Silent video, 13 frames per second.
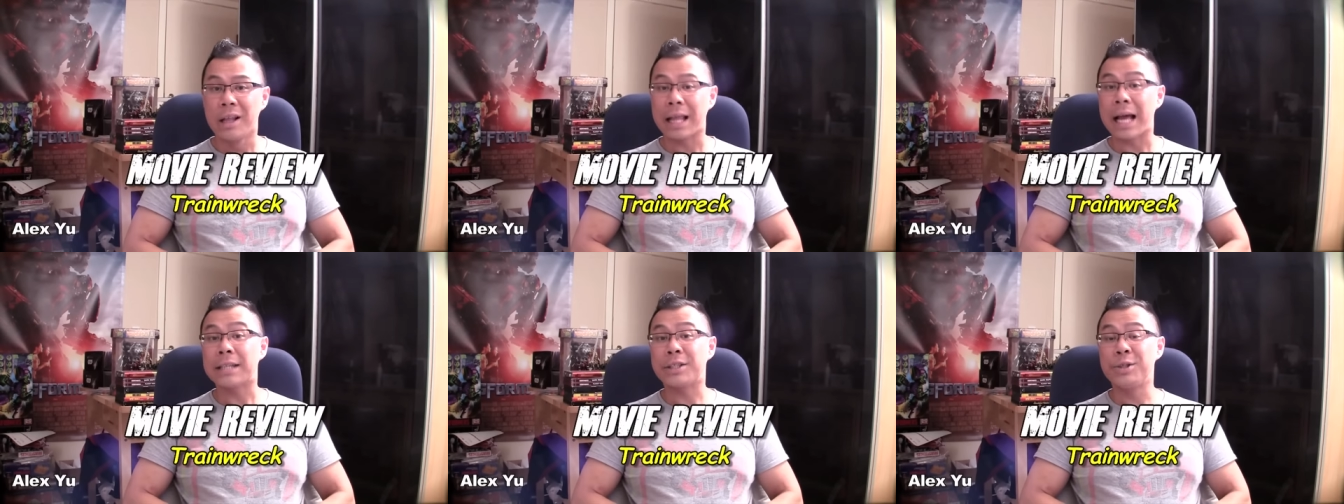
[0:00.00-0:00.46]

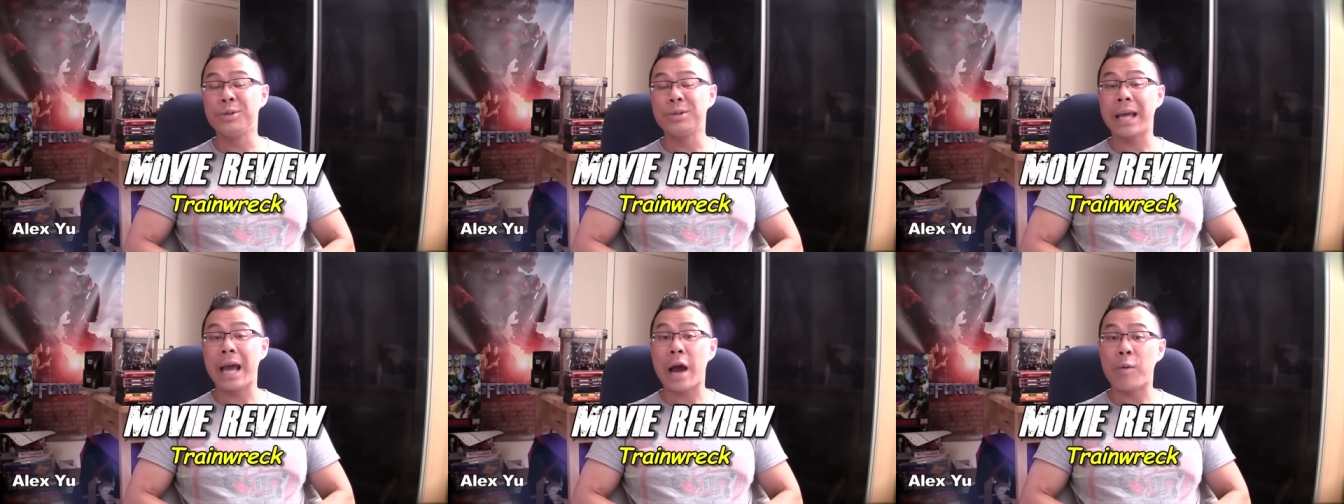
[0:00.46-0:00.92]
Last
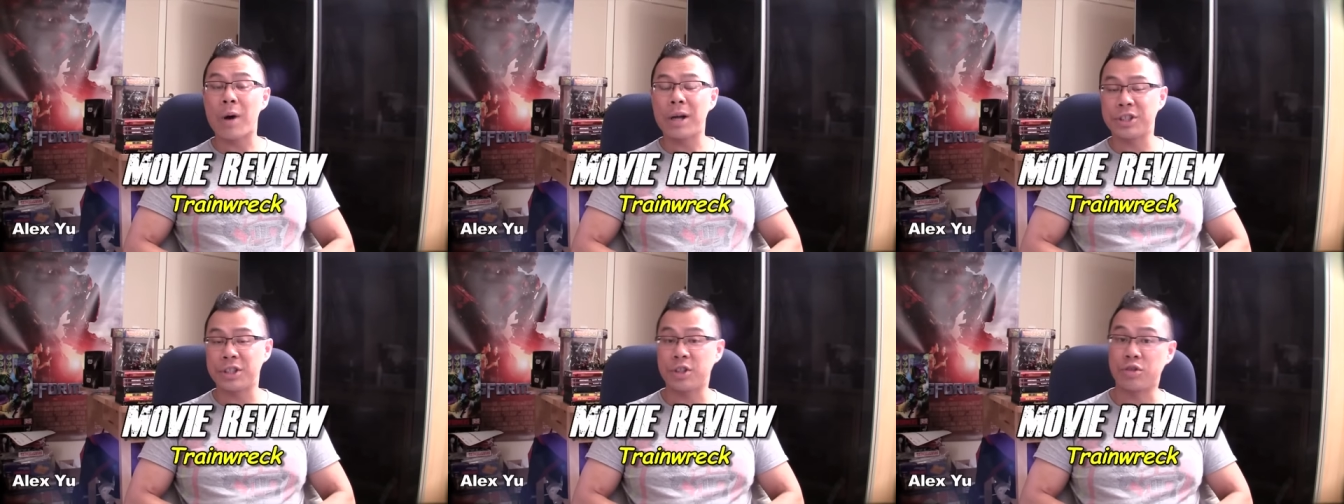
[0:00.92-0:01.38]
Tuesday, I
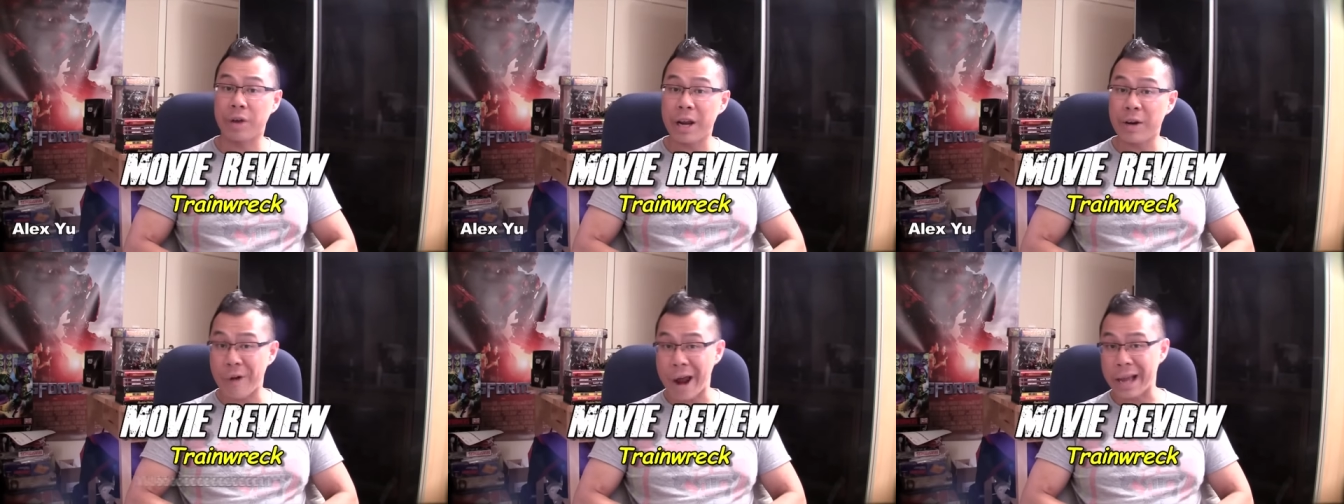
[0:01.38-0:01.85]
watched
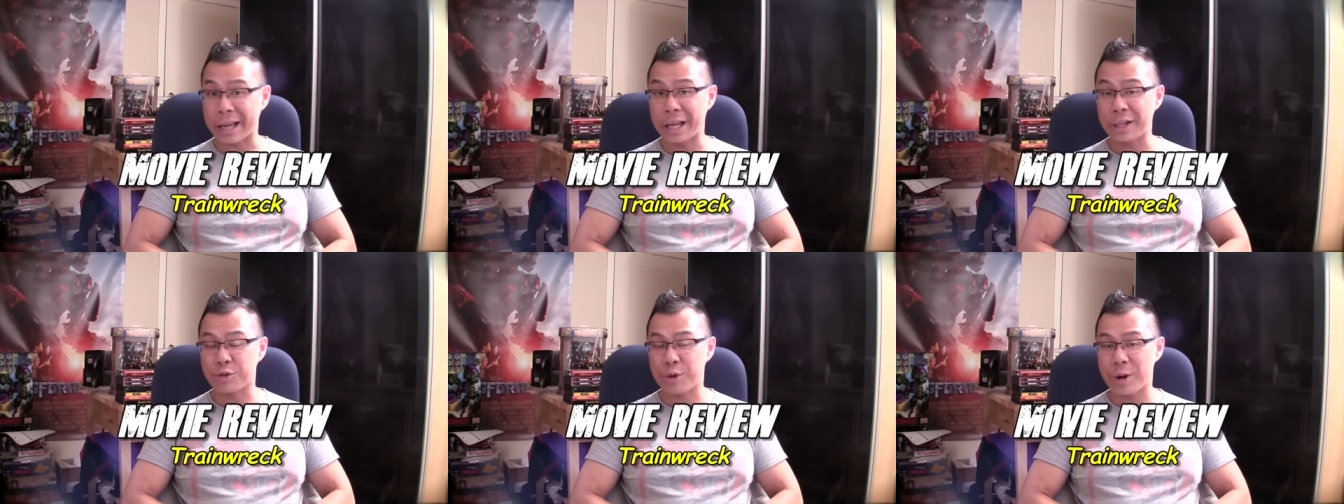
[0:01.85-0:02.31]
Trainwreck,
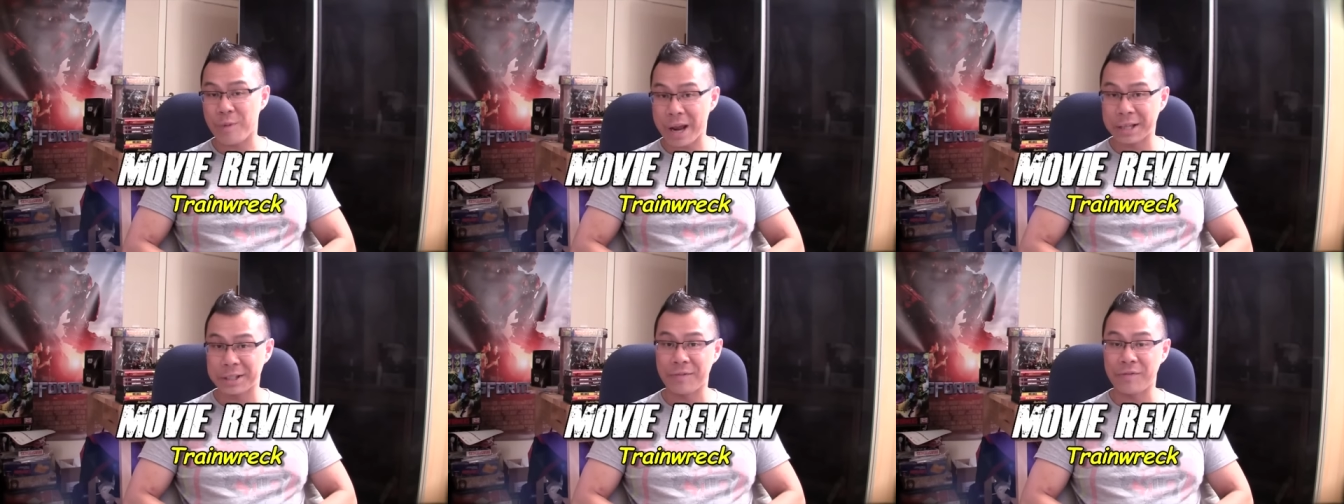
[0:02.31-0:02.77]
and
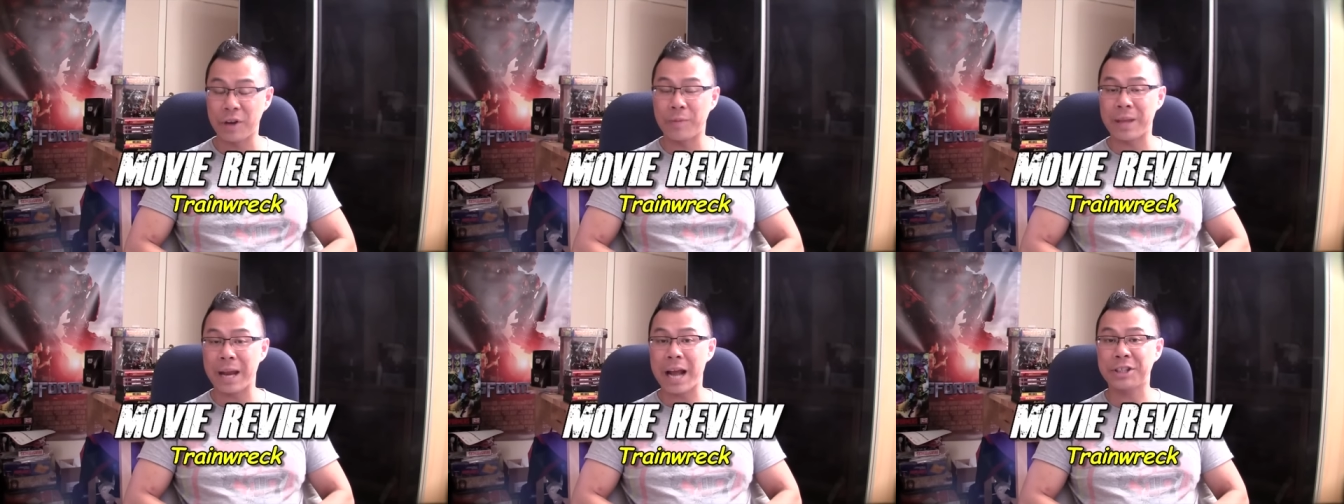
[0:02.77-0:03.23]
Trainwreck is a
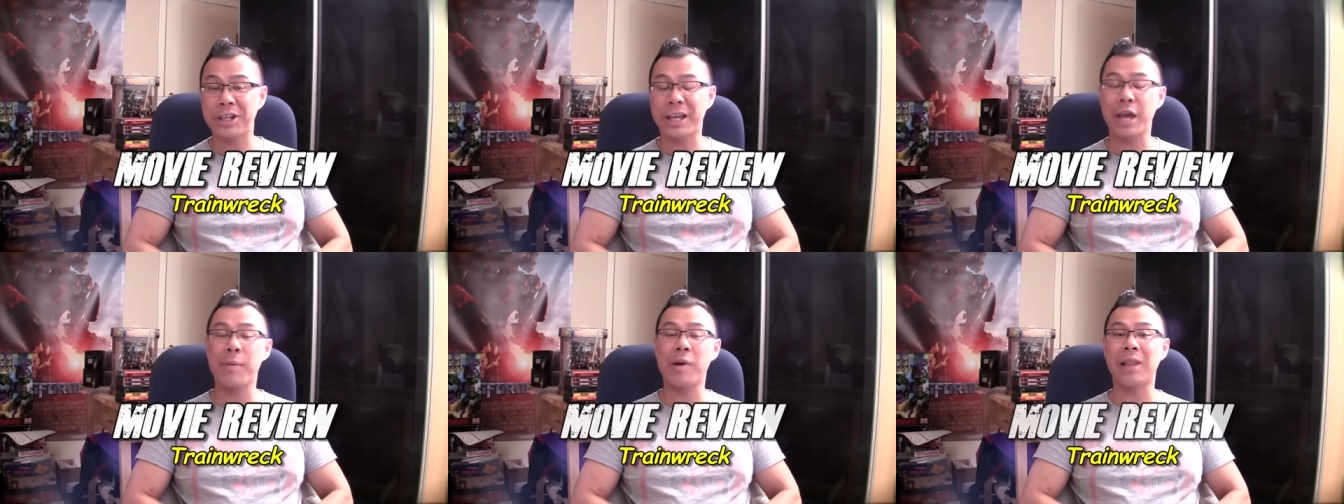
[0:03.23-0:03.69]
film that
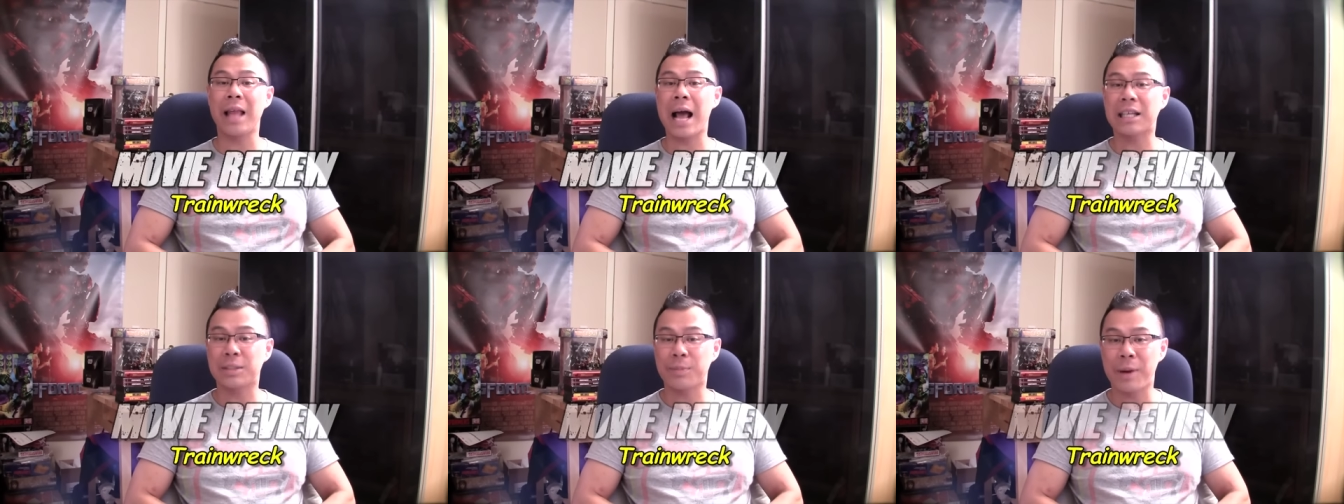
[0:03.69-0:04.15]
actually came out
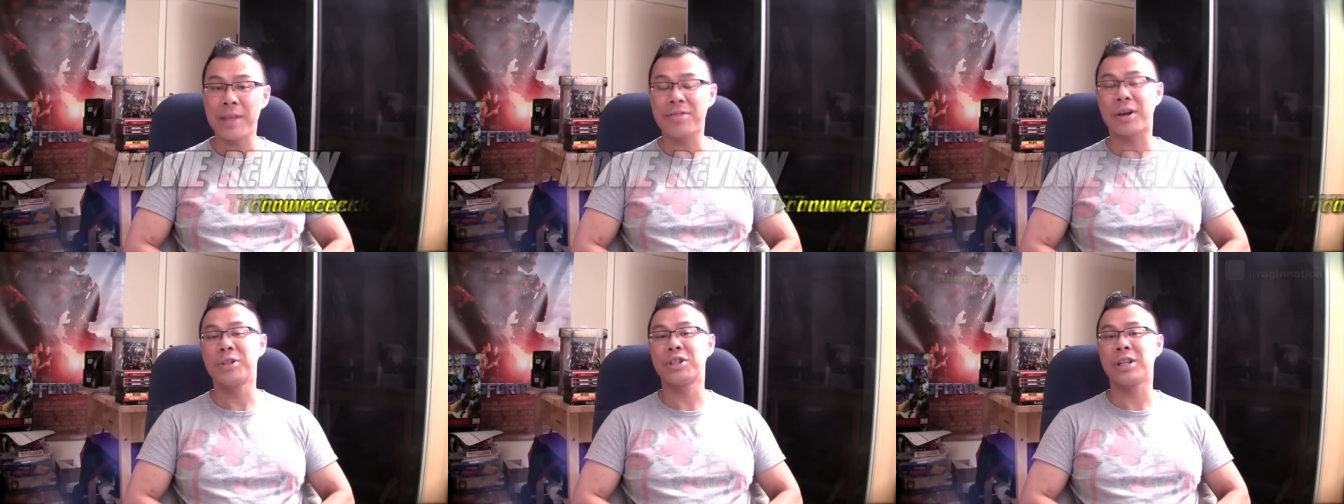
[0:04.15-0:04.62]
last
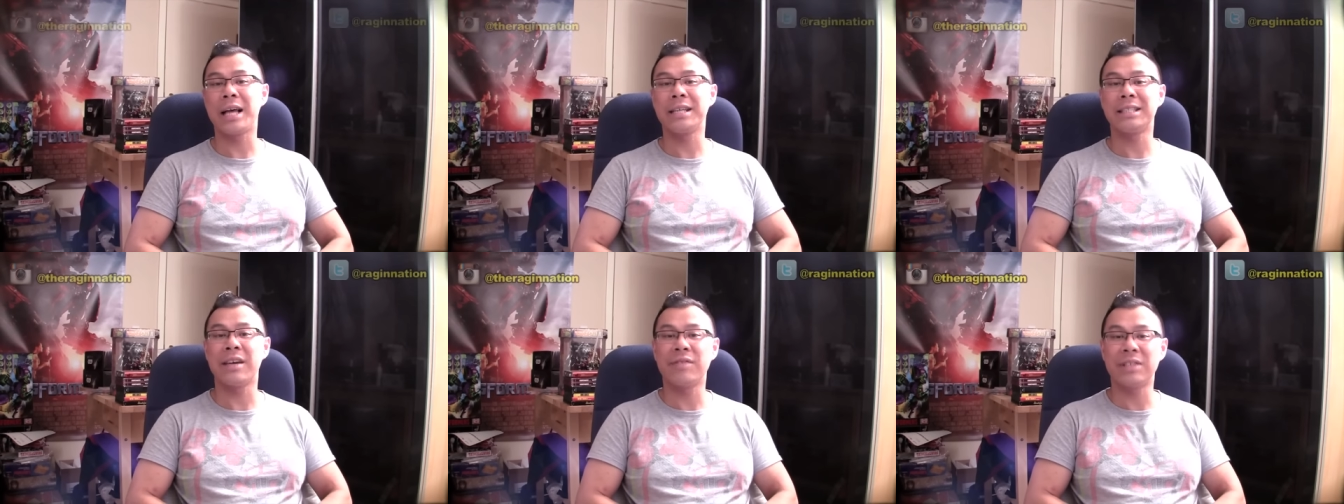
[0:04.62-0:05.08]
month on
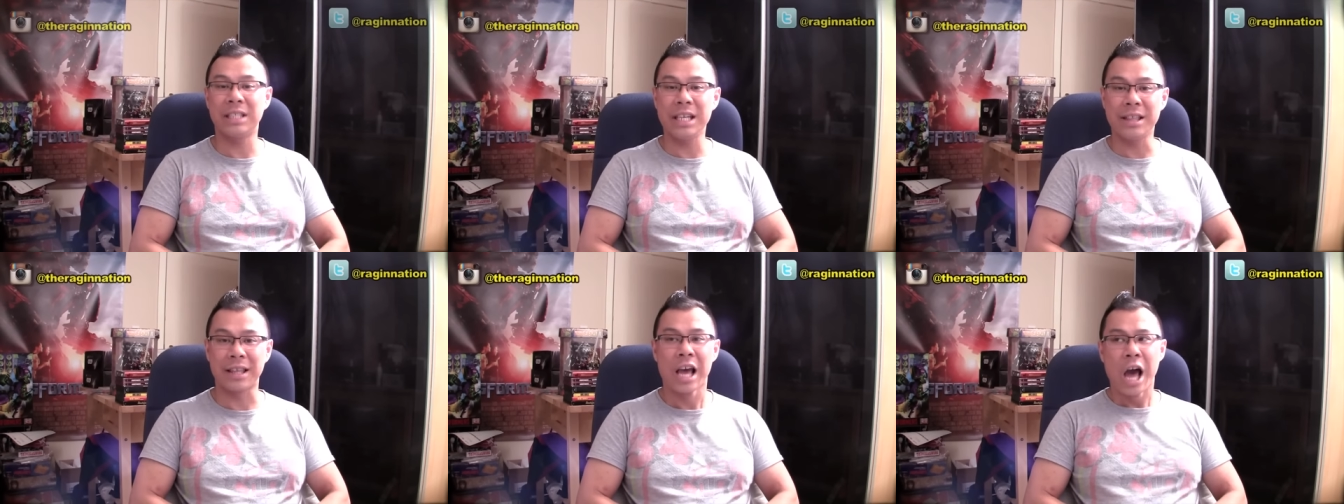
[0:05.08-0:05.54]
July
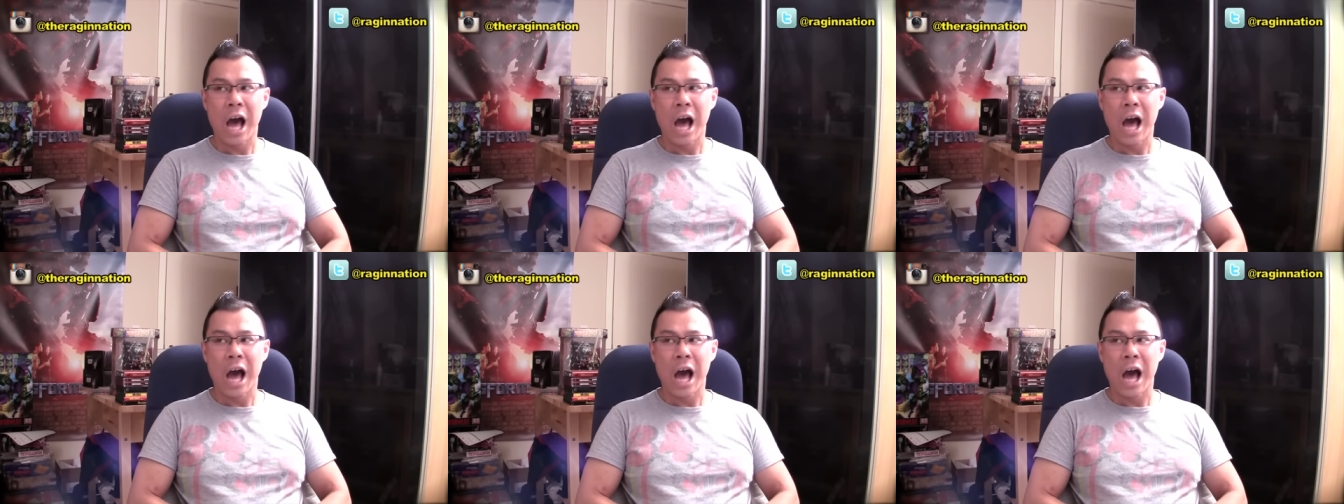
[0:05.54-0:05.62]
seventeenth.